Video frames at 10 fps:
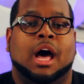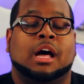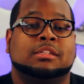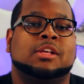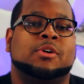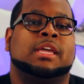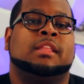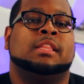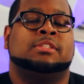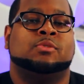Also
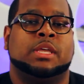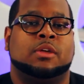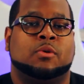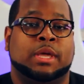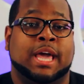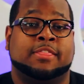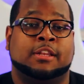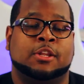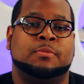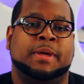in this week, we got the
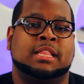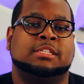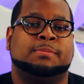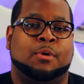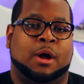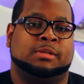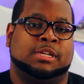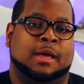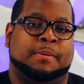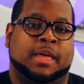New Balance
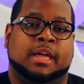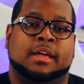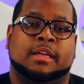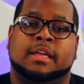Barbershop Pack.